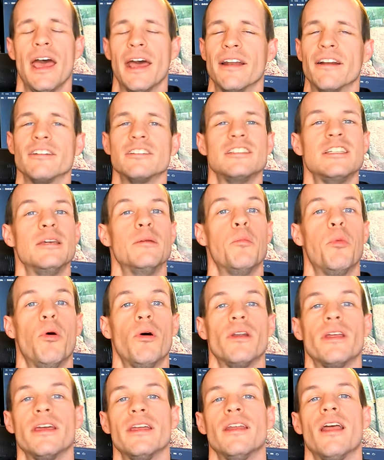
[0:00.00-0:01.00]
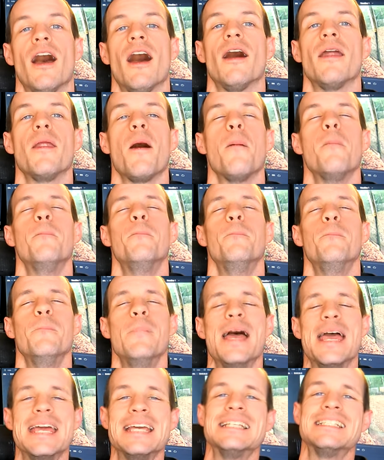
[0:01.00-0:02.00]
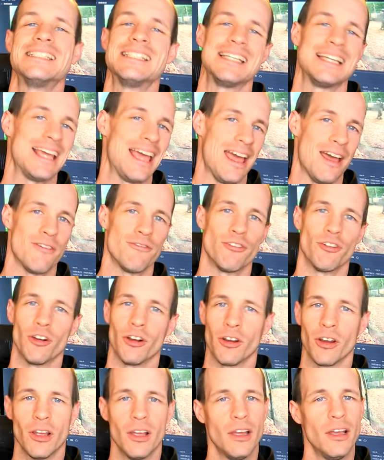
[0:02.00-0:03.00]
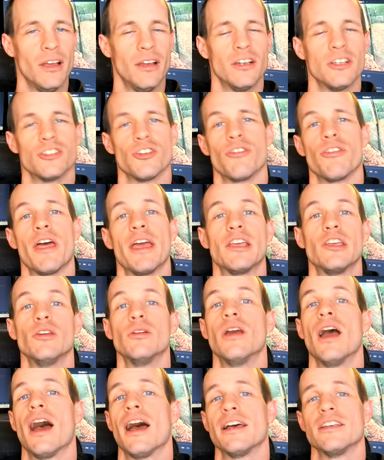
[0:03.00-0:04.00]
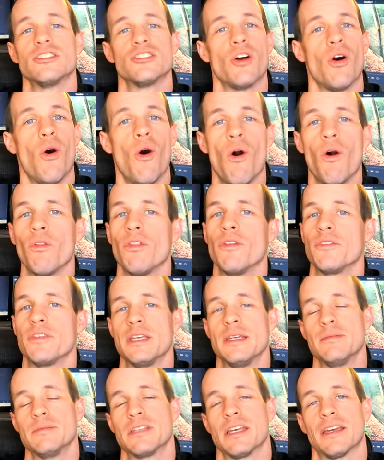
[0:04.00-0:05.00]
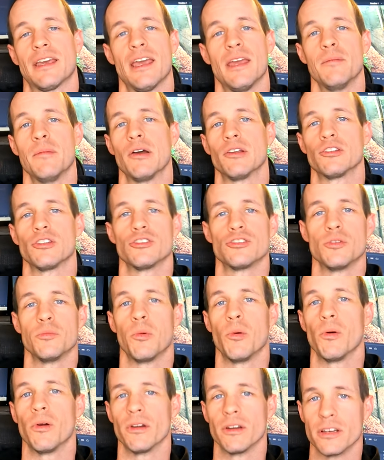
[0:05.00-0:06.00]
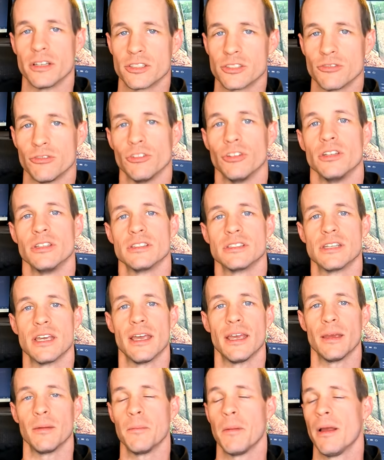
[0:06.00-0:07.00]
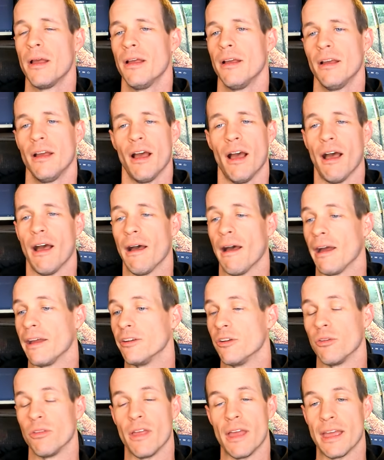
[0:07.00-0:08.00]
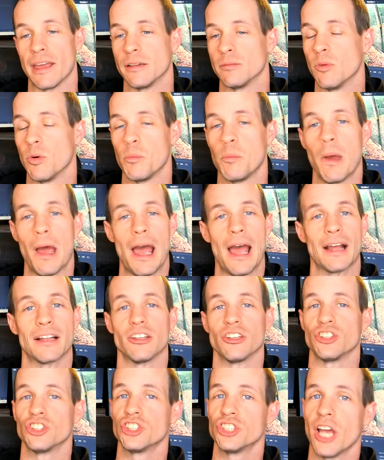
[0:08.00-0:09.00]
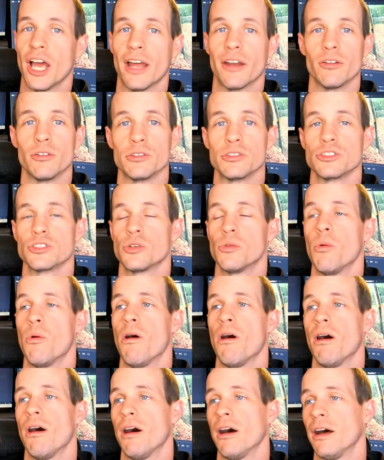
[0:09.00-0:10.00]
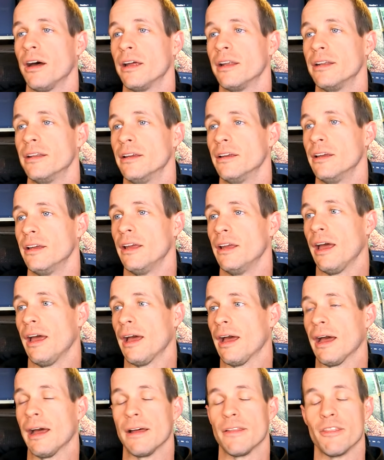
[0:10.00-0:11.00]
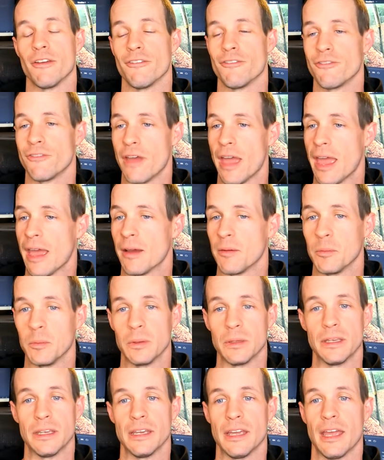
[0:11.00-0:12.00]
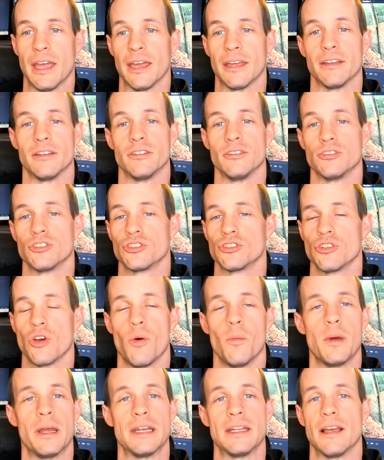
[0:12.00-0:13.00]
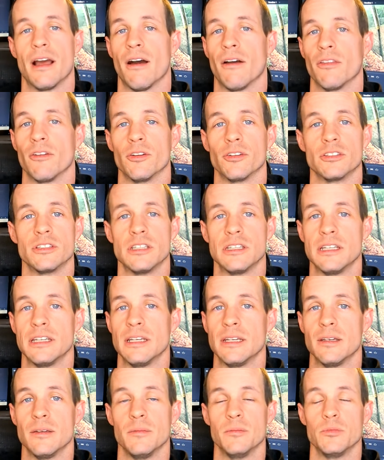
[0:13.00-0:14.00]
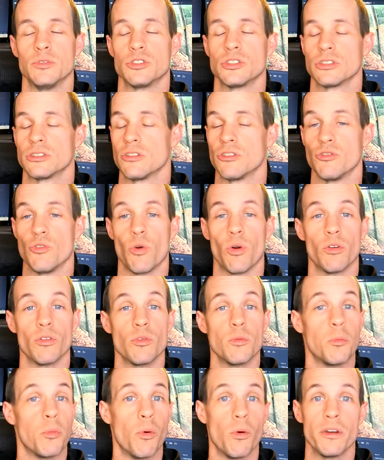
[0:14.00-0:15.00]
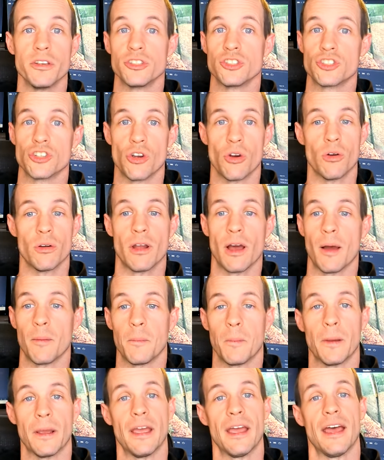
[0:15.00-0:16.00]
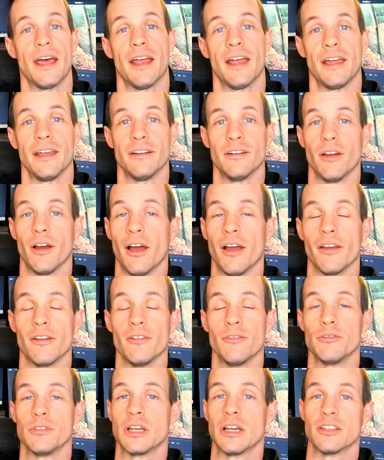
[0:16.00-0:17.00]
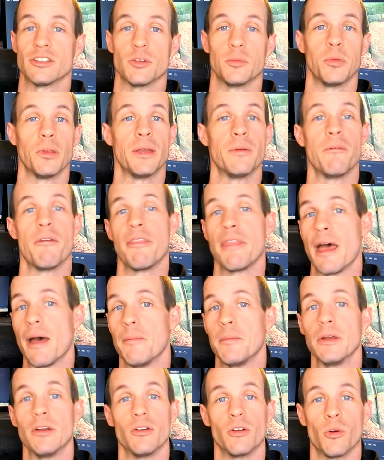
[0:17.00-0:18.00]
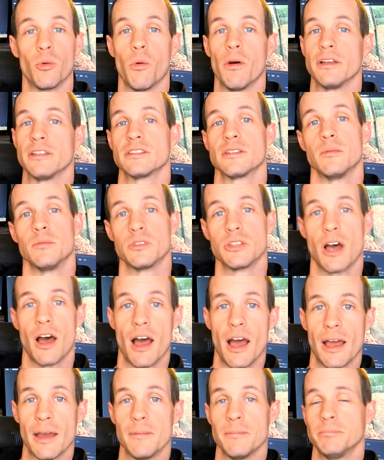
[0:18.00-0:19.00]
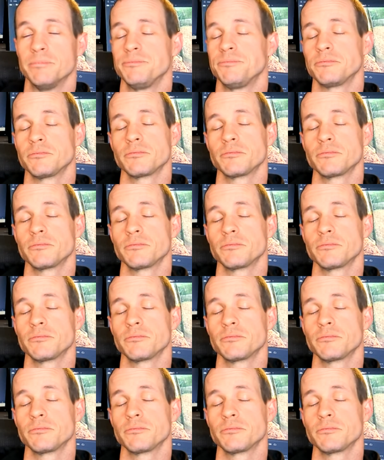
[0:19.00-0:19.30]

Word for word: And our team put in an amazing effort. So thank you guys to all the teams that came out to support us for this game. Uh, I know the Animal Pack, the Shadow Squad, uh, the family, and so many other teams. The Northern Boys showed up again. I haven't got to play with them in quite some time.